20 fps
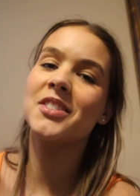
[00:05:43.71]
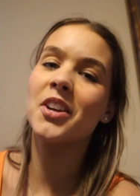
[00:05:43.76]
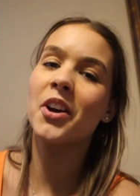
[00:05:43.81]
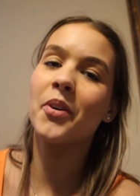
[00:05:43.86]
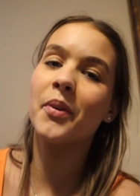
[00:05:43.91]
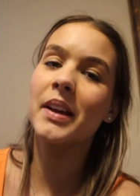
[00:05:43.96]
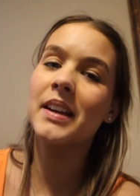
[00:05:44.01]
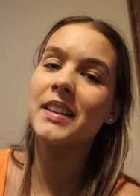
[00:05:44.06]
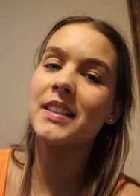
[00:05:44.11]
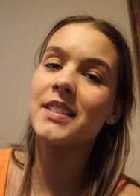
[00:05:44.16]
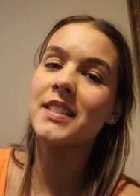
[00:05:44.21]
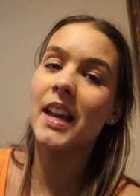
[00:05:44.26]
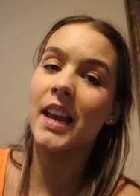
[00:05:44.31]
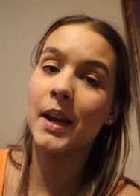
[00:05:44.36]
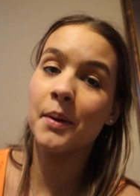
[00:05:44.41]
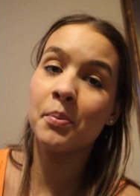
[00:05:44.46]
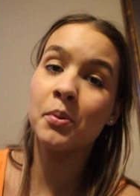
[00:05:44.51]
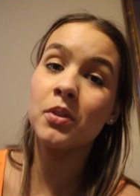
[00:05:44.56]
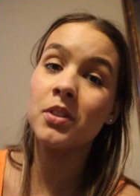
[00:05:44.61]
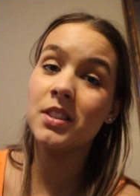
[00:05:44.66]
So it is
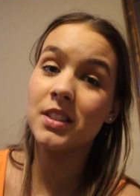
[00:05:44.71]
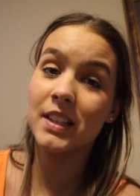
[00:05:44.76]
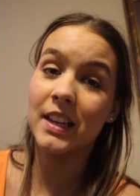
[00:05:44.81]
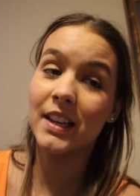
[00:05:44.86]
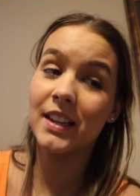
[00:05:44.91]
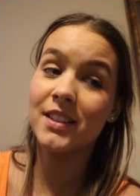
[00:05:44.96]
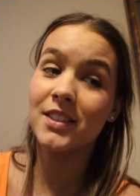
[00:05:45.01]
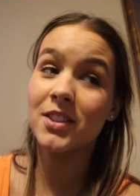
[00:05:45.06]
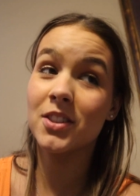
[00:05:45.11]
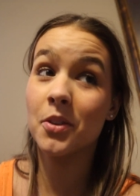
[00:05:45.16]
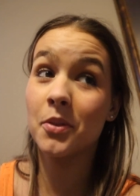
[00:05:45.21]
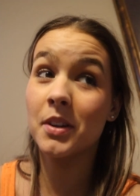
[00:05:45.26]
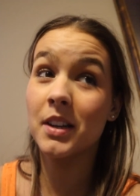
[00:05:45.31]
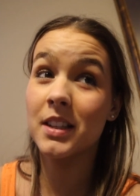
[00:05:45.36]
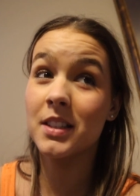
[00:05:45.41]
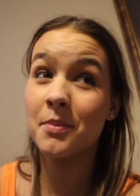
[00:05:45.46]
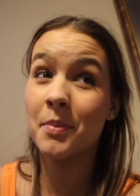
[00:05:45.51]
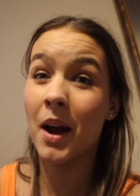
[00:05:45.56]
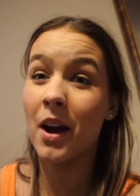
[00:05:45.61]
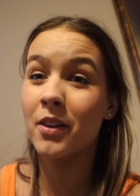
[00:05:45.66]
April 6th. So
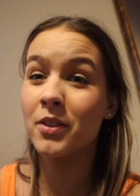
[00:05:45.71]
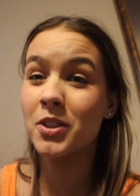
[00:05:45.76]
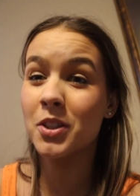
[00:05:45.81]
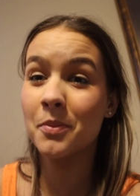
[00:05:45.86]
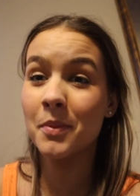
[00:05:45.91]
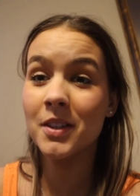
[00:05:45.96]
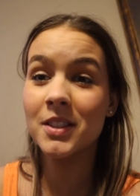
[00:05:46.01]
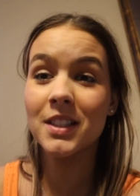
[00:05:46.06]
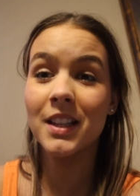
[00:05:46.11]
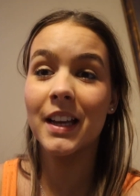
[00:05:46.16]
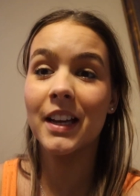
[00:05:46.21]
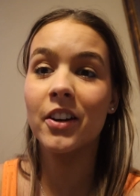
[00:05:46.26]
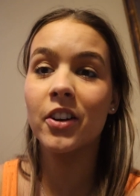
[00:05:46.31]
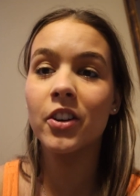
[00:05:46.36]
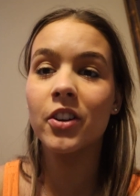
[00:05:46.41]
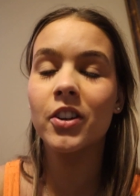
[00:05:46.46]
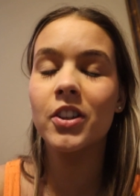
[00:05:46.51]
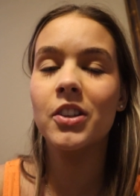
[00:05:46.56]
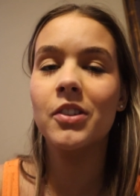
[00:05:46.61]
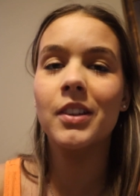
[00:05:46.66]
it is about 2 months
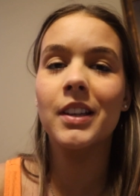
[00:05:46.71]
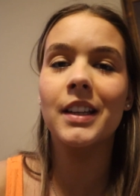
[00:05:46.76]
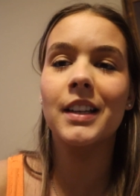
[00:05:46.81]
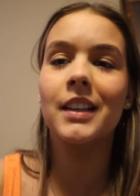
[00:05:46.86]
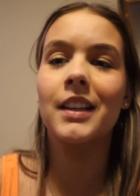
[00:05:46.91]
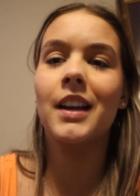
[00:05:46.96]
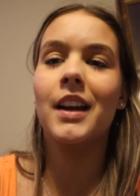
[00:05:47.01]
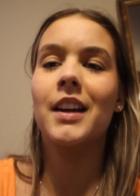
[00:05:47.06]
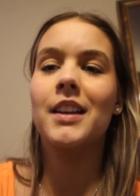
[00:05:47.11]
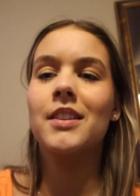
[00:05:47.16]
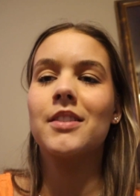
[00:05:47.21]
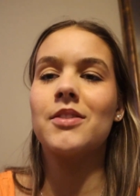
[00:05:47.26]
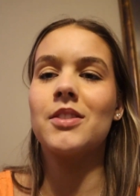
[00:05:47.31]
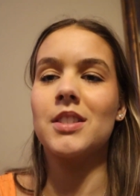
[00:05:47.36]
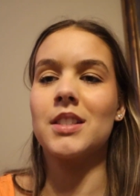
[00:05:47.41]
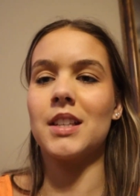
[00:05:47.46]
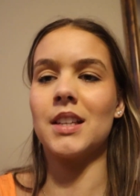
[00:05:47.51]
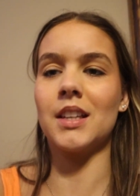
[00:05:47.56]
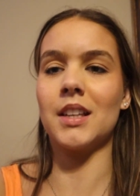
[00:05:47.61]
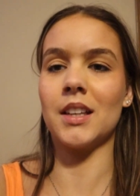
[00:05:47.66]
later. You can kind of
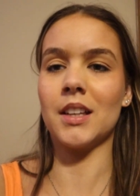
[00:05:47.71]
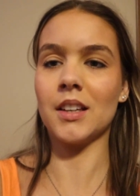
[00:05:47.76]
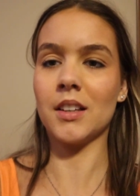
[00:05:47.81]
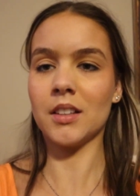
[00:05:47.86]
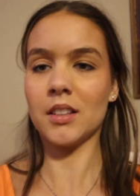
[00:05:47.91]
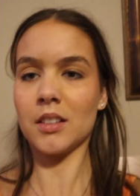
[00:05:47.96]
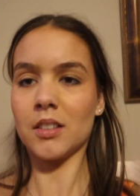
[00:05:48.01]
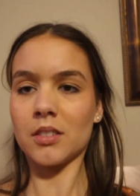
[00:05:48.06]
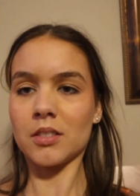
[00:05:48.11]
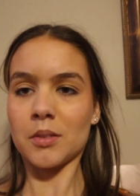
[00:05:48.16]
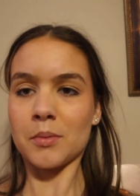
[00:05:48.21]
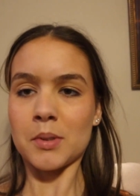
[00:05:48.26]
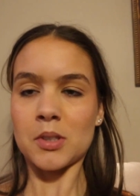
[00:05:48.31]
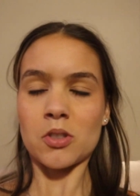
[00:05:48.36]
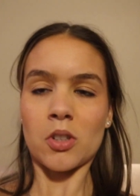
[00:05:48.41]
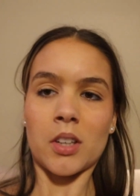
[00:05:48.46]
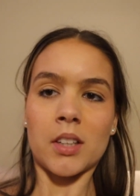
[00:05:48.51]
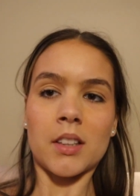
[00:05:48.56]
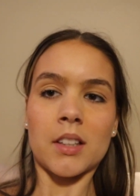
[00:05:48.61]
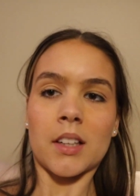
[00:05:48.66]
see. Let me
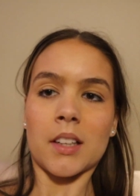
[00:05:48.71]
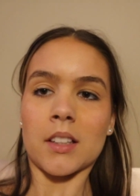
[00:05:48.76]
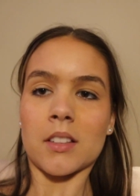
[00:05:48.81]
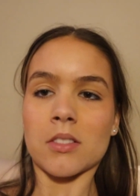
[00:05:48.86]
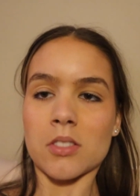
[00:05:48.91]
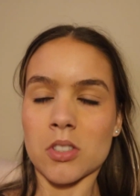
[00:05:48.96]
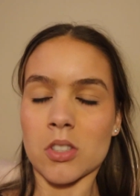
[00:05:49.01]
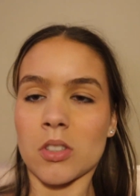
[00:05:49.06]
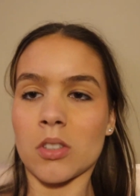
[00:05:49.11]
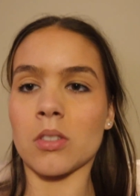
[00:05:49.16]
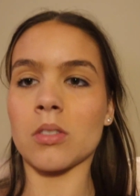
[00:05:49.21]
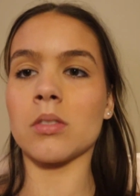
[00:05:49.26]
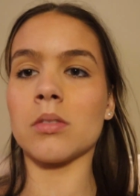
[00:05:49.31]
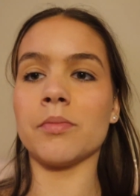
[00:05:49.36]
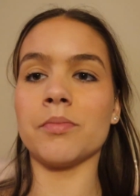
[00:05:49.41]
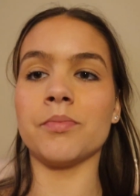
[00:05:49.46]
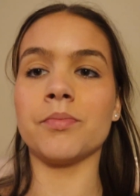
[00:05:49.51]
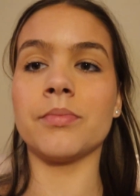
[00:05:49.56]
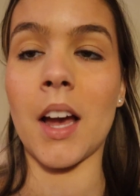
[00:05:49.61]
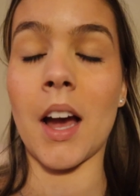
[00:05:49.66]
try and like, so you don't.
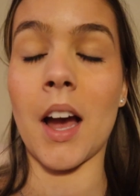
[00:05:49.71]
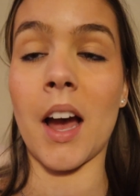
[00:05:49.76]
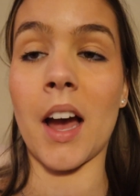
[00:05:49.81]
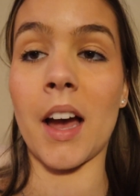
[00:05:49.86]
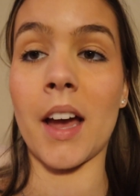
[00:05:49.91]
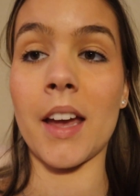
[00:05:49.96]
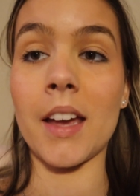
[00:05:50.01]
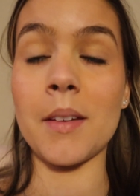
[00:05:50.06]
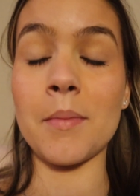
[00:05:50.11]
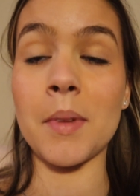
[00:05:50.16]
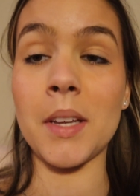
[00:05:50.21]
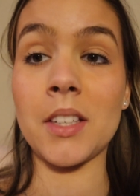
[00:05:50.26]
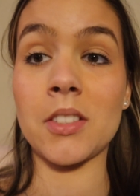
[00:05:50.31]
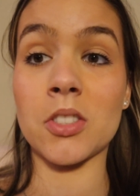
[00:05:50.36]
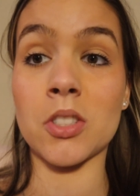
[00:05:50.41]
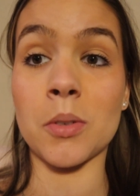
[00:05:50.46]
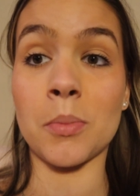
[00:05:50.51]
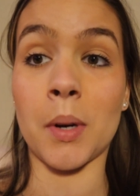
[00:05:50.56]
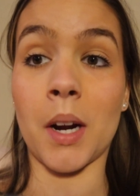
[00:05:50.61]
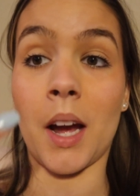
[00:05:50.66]
I am like
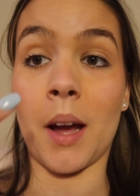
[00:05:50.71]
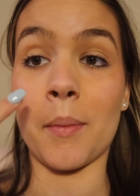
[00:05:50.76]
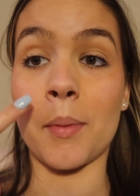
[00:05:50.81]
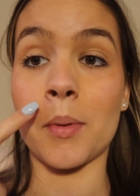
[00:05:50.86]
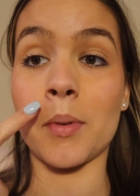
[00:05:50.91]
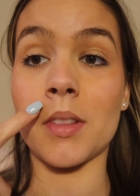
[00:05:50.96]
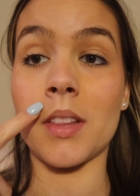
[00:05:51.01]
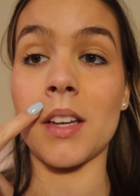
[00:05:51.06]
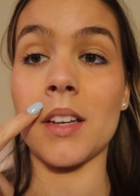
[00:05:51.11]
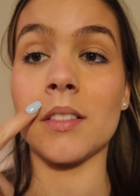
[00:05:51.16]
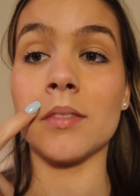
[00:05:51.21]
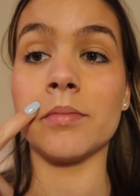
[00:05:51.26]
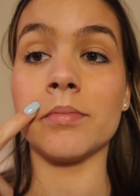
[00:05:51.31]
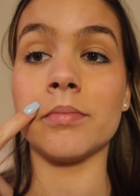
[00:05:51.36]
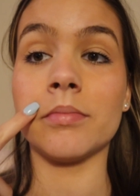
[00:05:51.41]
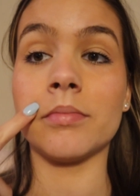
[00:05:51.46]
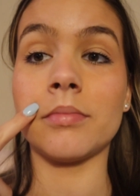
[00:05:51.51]
super happy with it.